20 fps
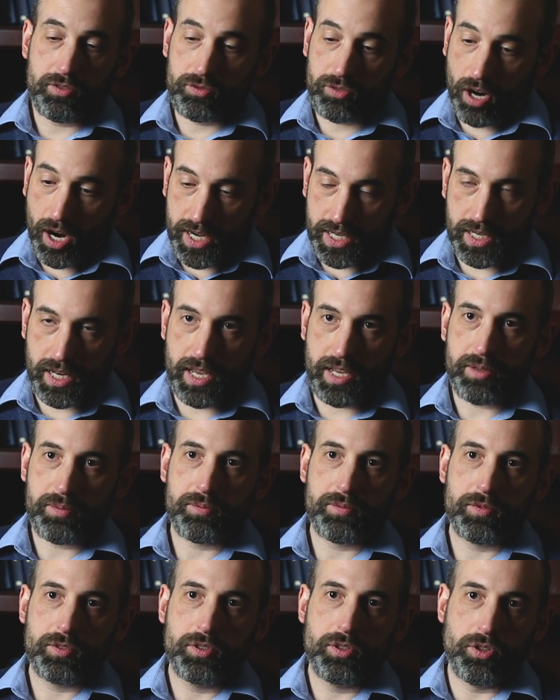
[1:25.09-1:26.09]
rightly,
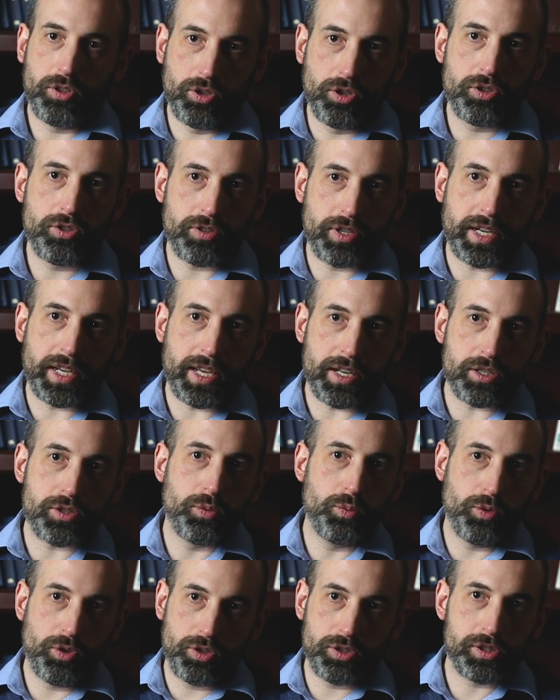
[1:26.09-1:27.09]
ordering it
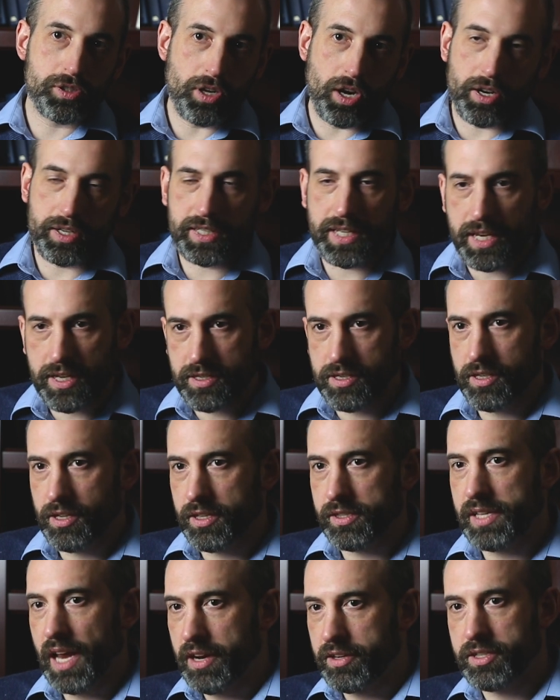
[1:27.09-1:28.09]
towards God, teaching
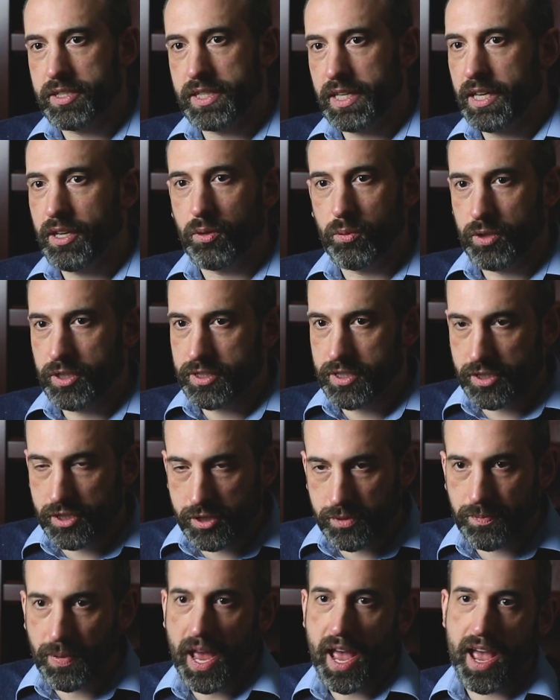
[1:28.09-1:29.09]
us how to deal with
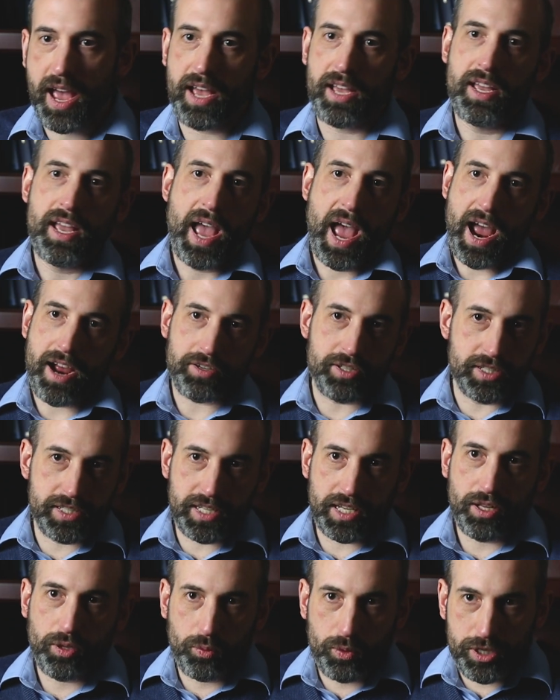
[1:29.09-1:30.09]
despair, how to
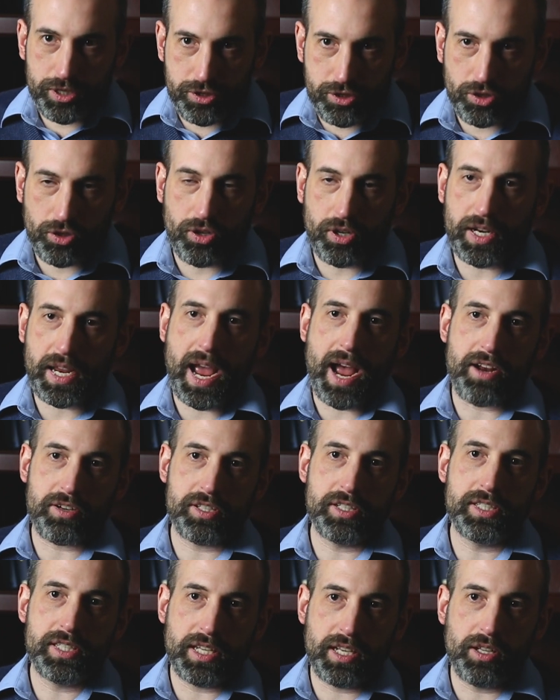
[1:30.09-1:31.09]
deal with joy, how
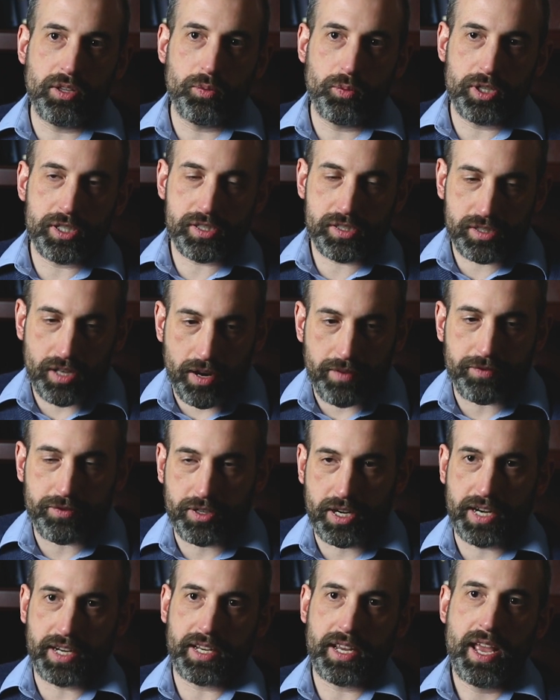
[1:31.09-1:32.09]
to deal with
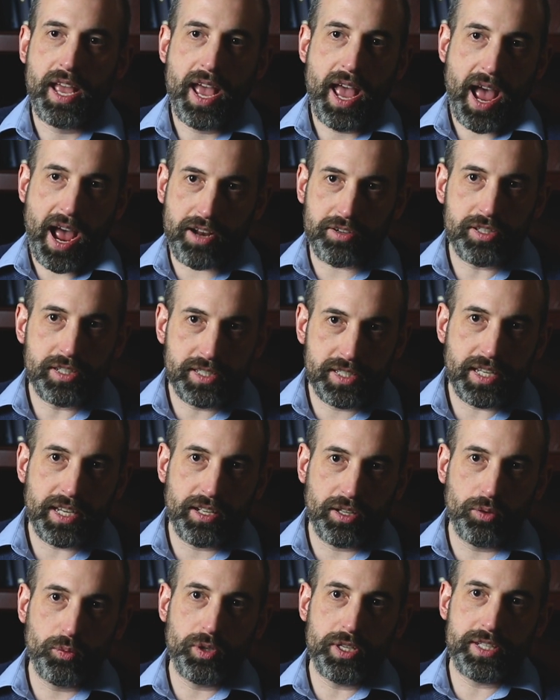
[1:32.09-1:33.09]
suffering, how to
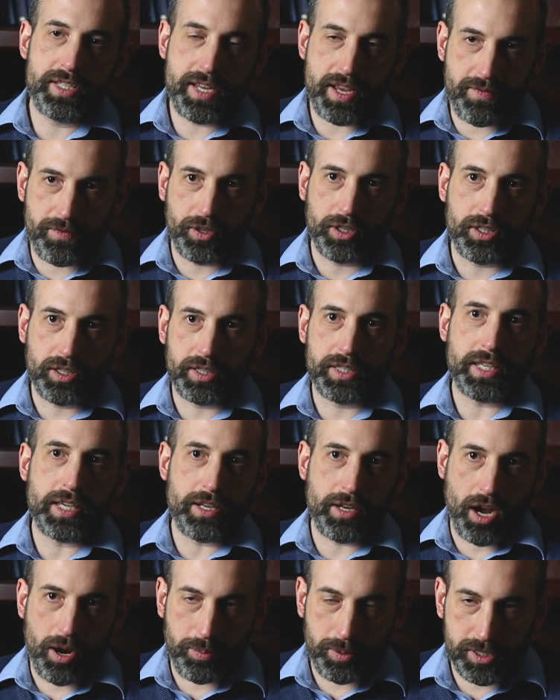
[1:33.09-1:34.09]
deal with difficulty
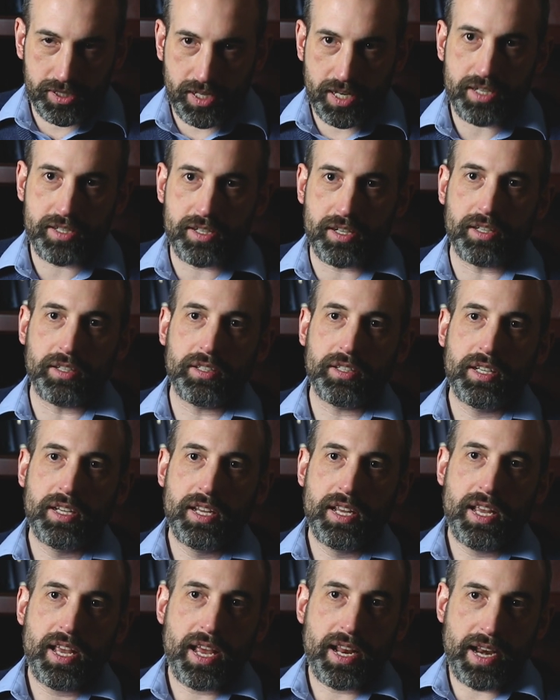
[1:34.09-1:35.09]
and opposition,
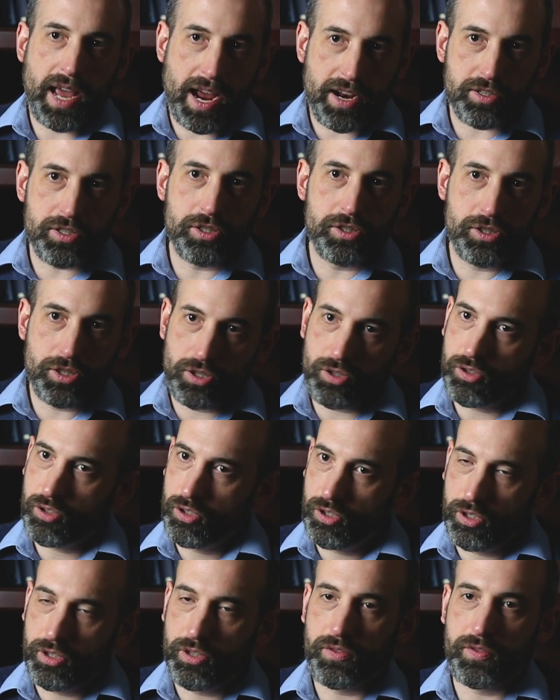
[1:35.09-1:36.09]
and how to do
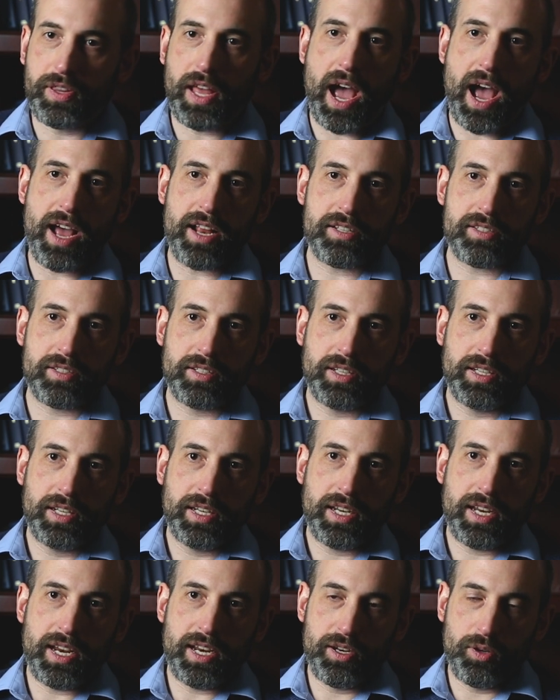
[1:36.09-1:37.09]
all of that
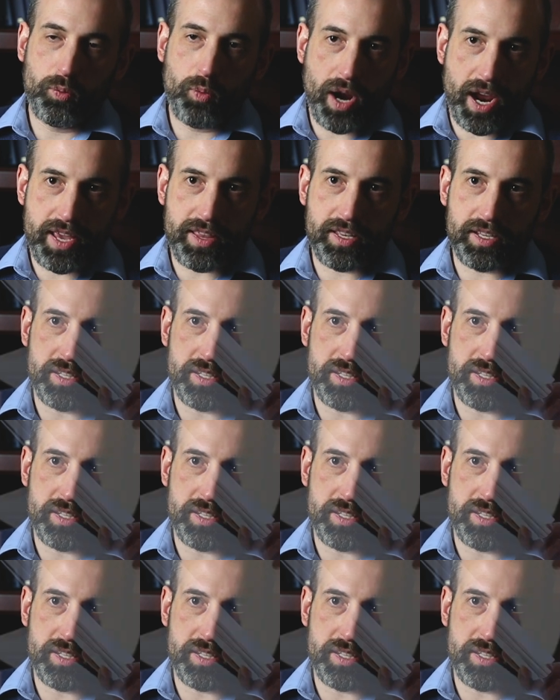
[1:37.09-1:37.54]
in a way